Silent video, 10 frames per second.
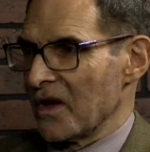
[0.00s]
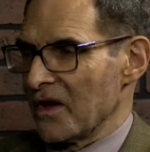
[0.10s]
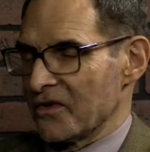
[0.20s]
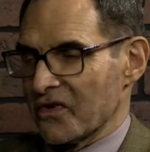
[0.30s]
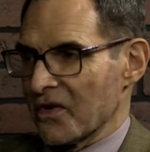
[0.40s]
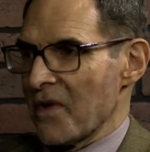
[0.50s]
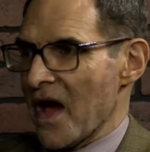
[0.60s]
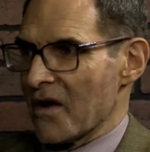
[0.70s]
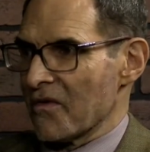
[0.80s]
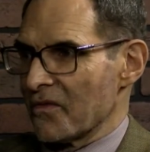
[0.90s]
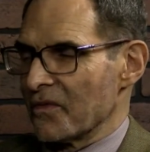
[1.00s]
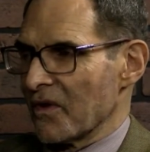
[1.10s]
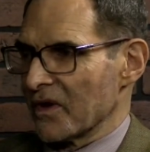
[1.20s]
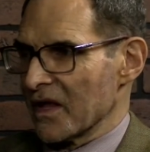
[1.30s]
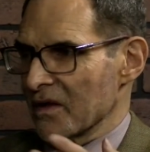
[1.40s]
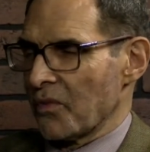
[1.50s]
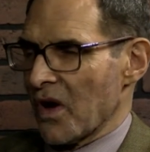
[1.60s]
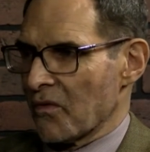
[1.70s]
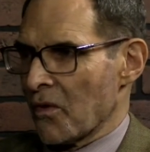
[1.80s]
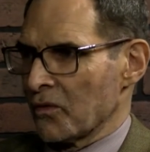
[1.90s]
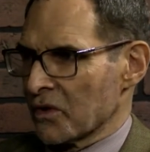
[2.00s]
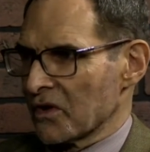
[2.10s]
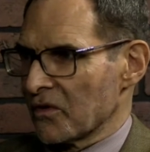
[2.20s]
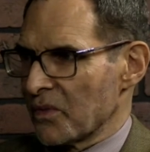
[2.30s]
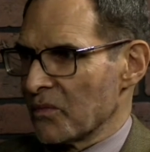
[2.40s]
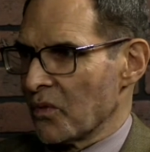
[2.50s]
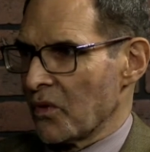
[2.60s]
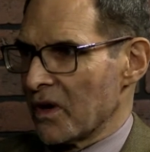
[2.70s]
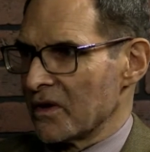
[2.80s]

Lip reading: it's just a matter of getting the ball rolling a little bit more.